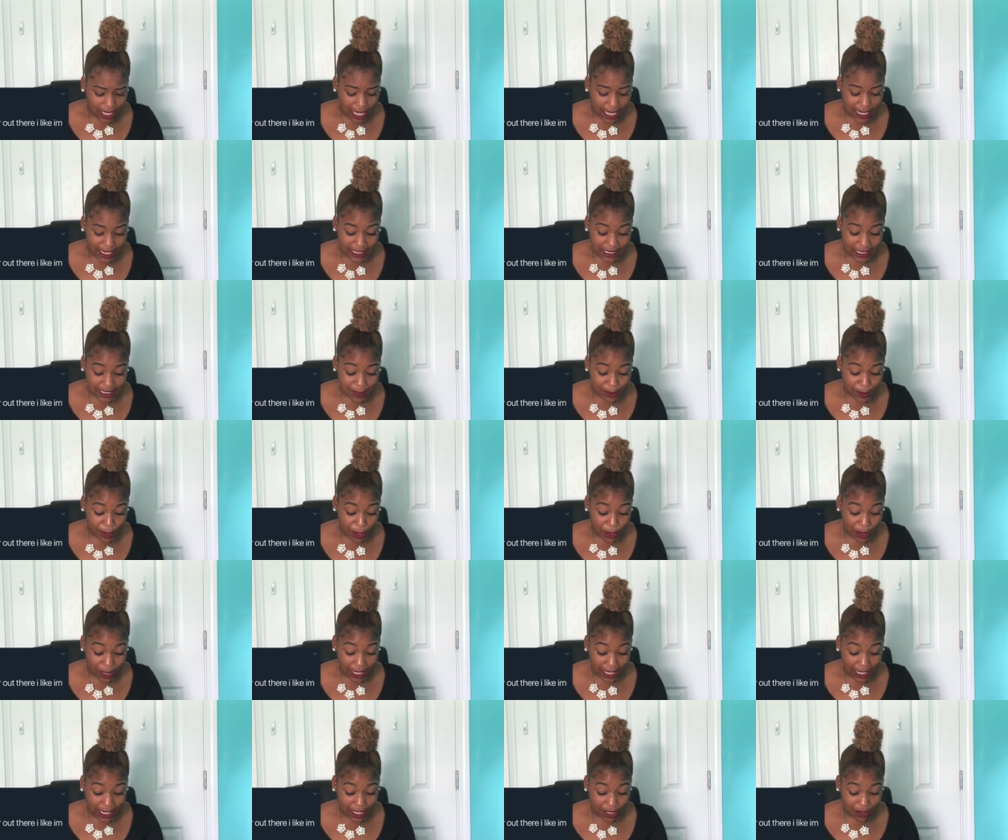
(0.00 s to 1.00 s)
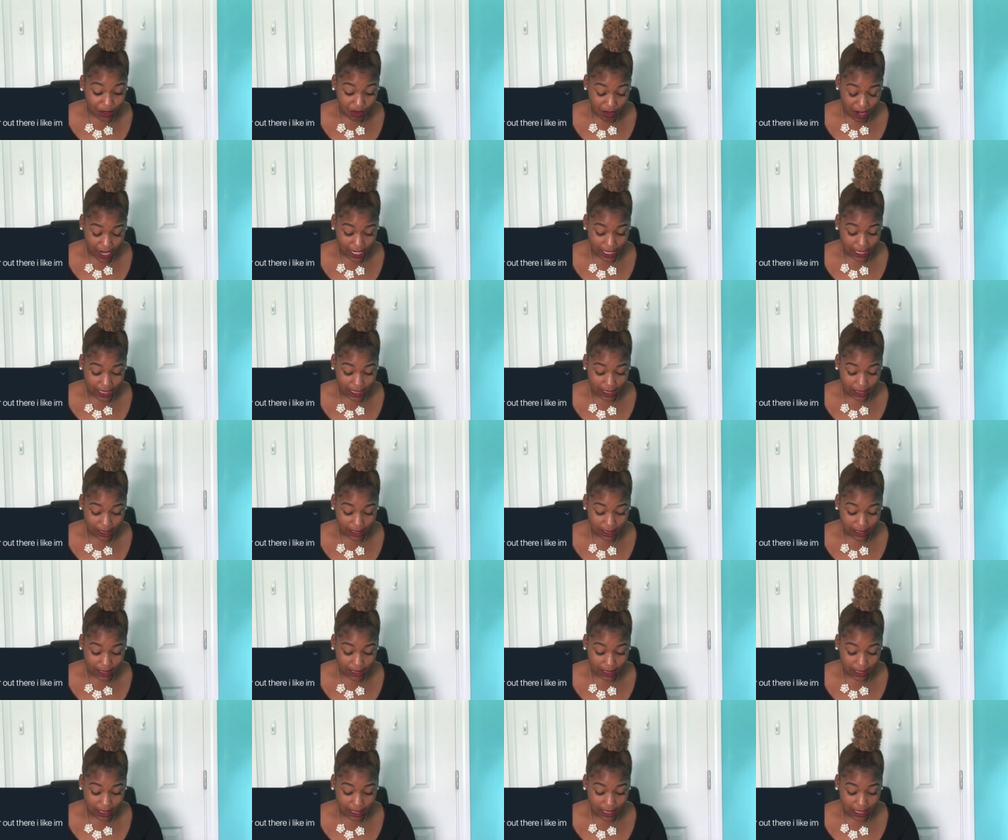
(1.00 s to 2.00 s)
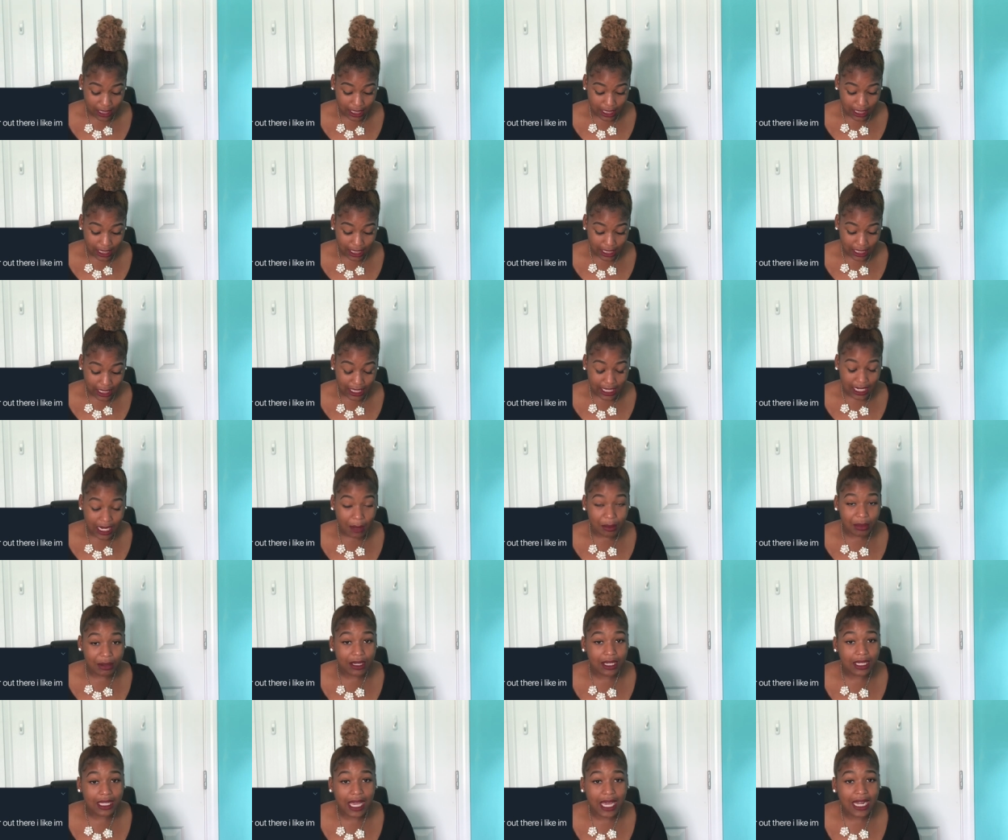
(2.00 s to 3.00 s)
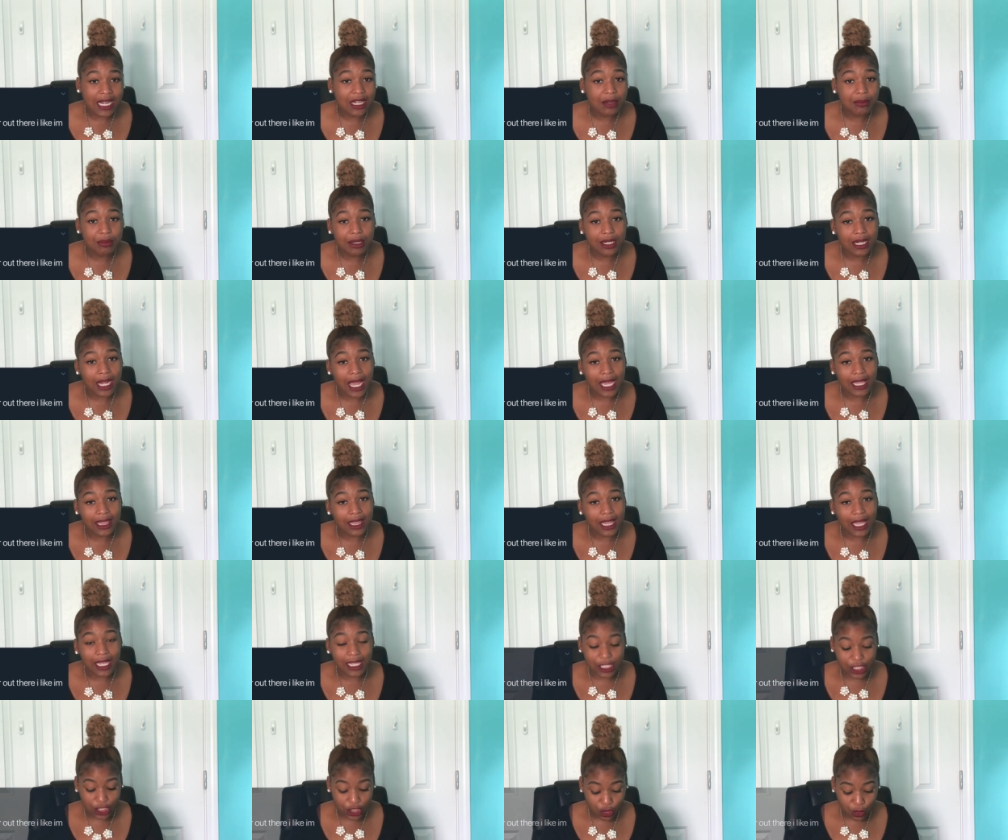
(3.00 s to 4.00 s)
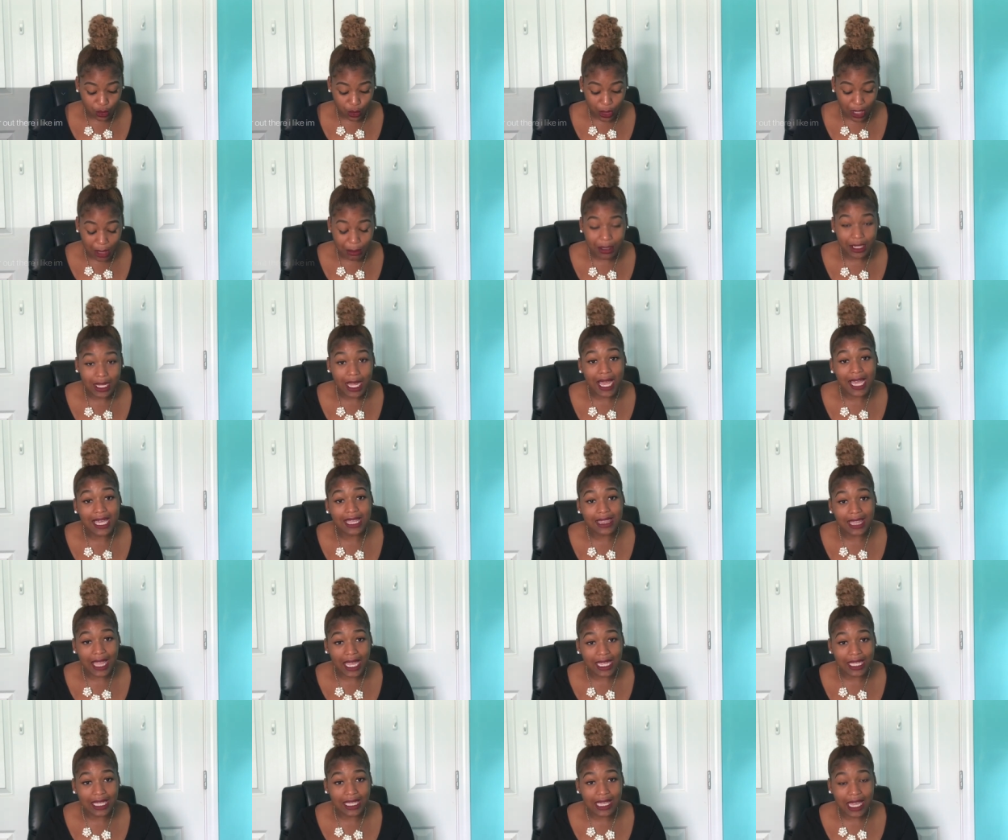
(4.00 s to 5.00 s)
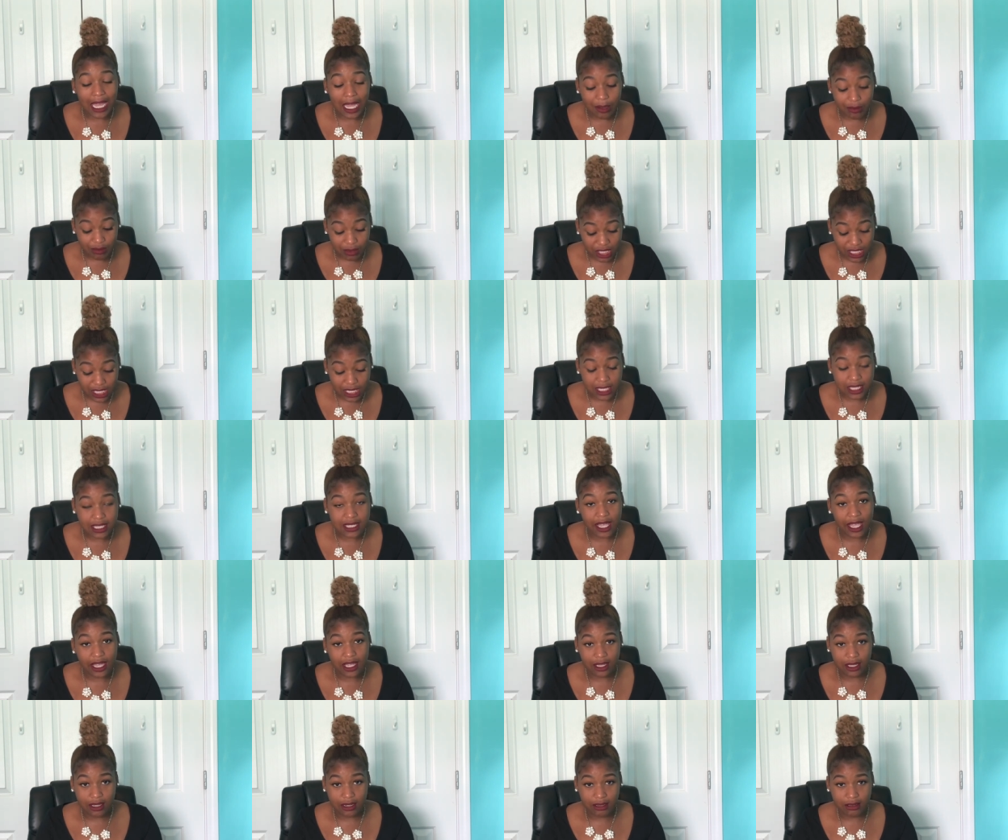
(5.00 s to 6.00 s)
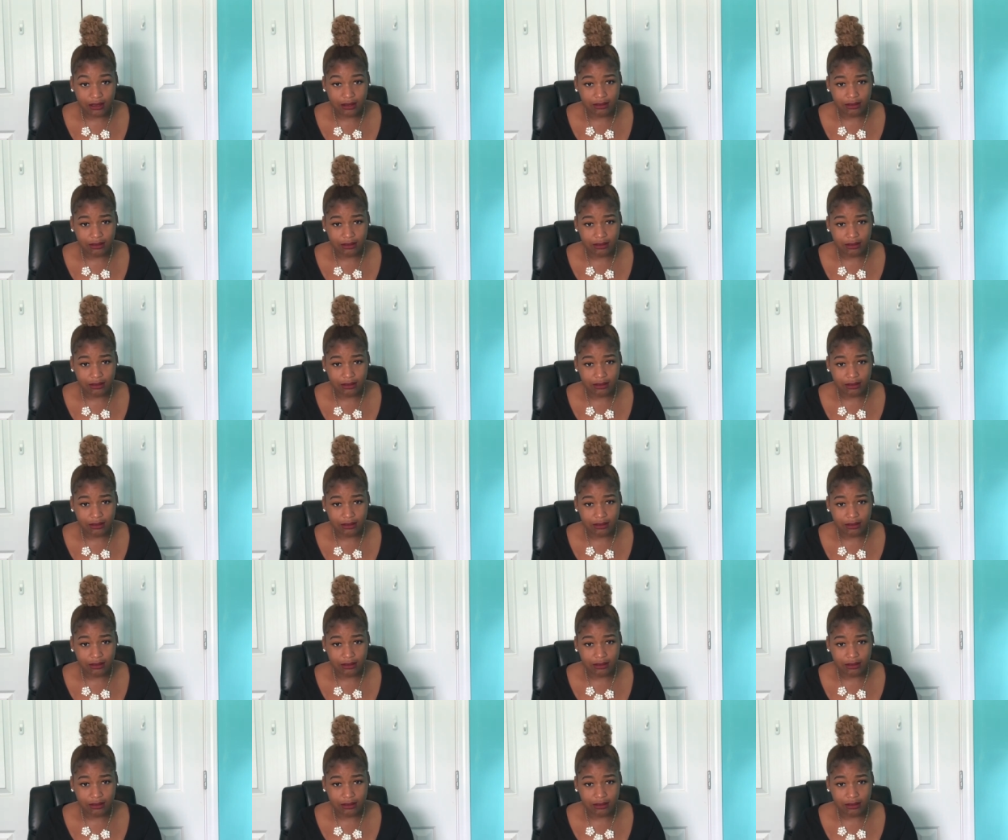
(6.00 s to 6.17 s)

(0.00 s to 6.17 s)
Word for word: I didn't spell and right. And I put I didn't put I like you. I put I like. I'm just saying.